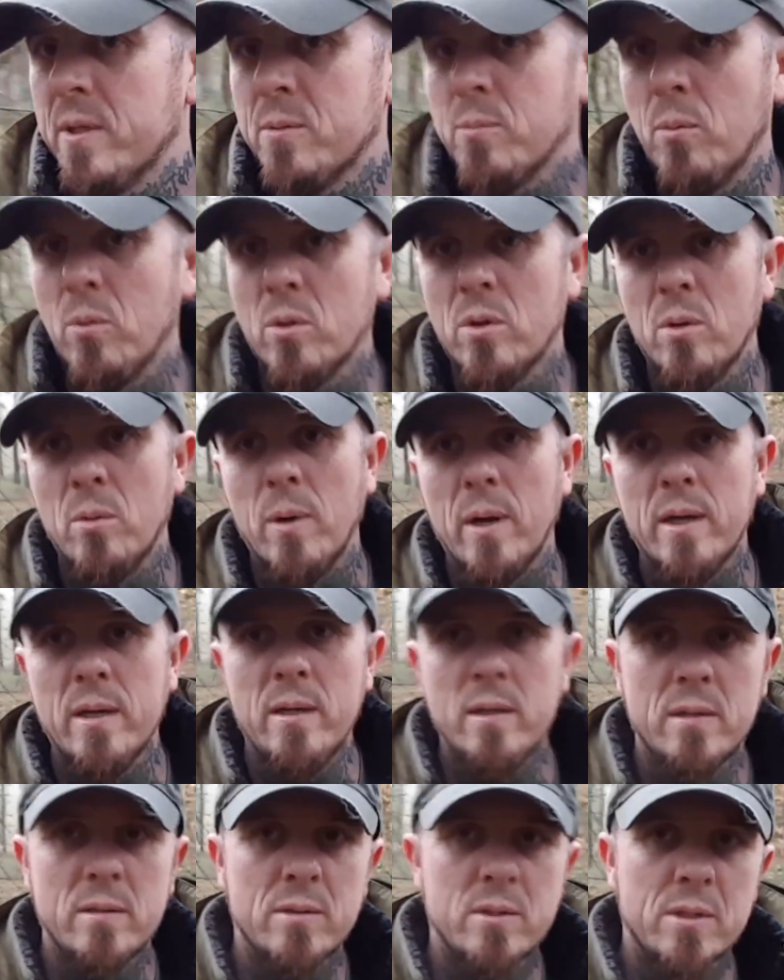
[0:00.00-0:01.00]
walk away
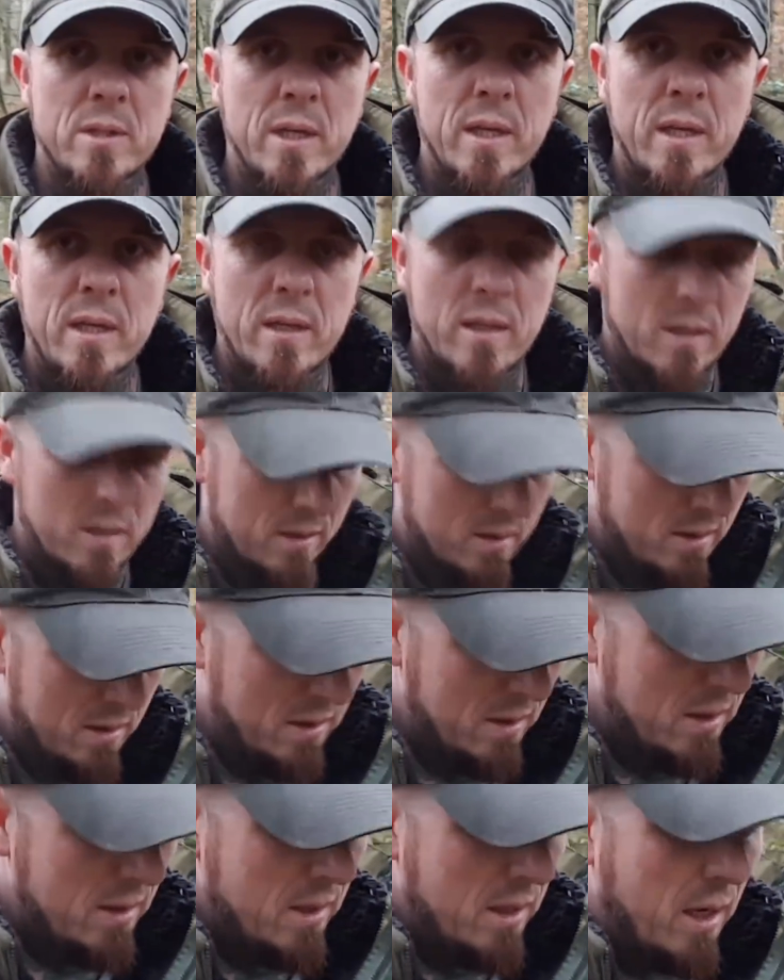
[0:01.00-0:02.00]
and see
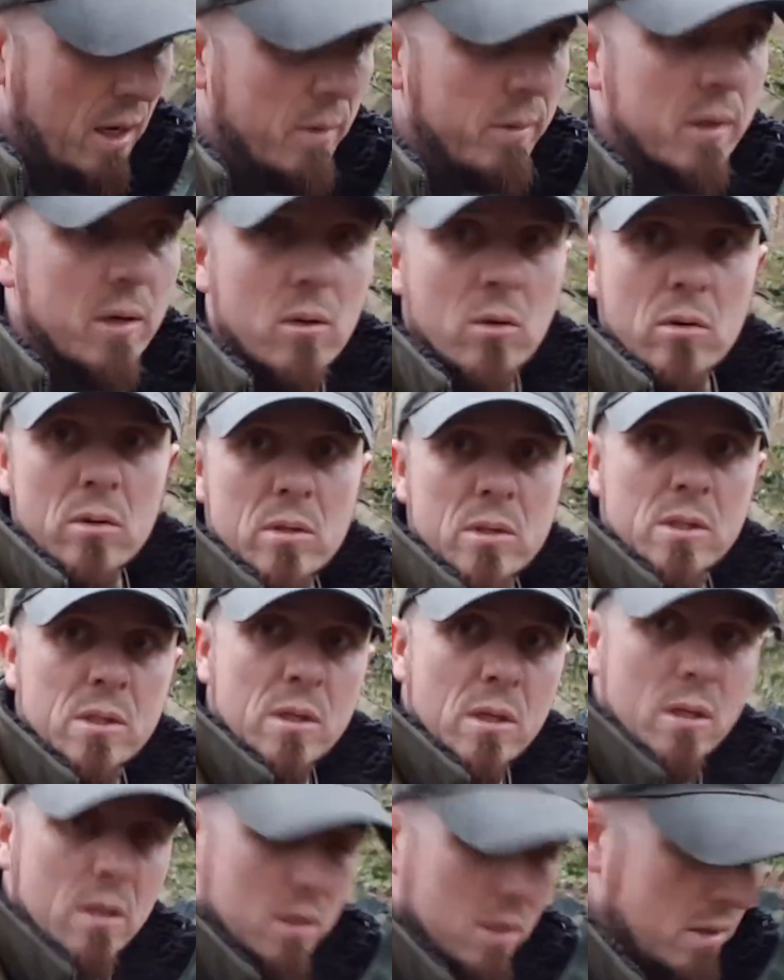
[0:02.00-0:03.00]
how it looks
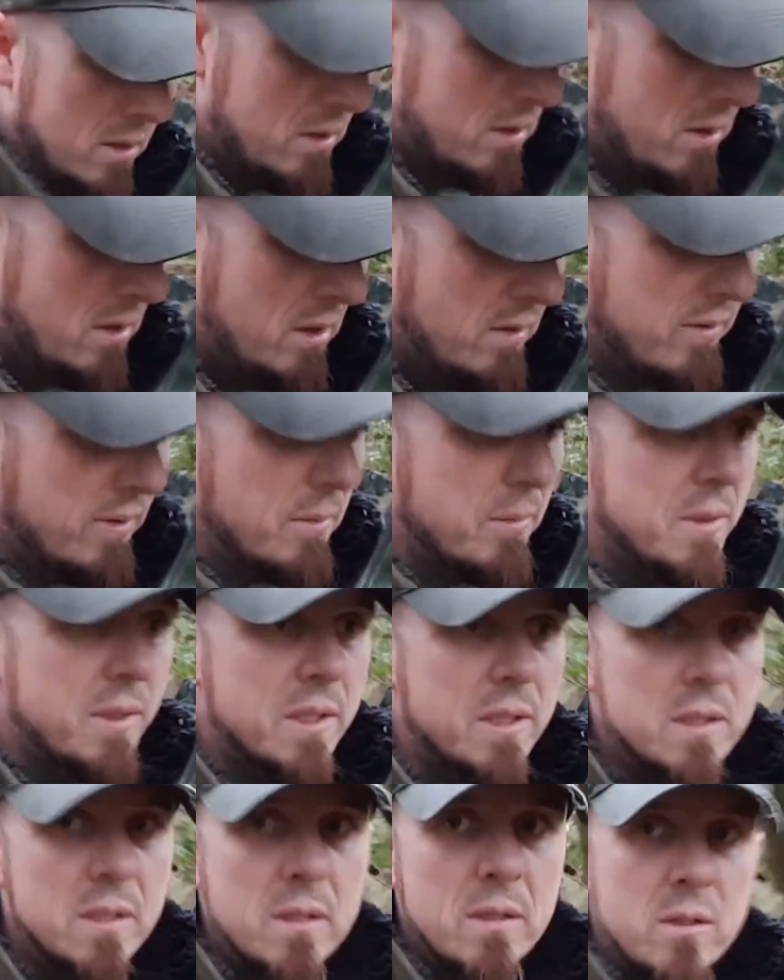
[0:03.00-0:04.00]
from a
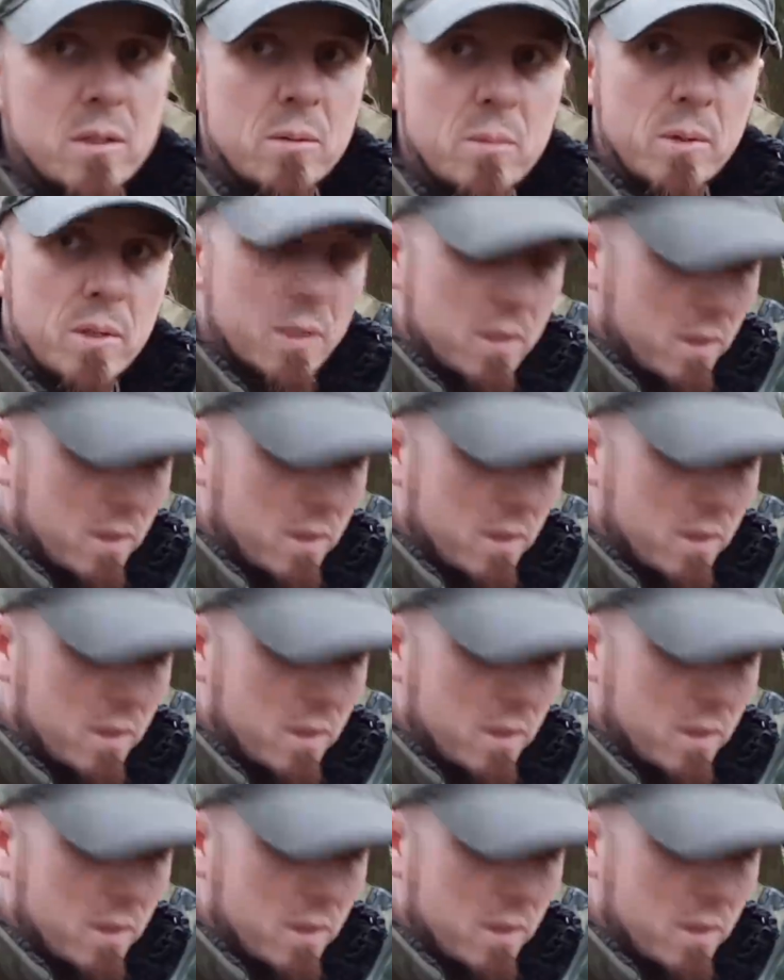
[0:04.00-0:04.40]
distance with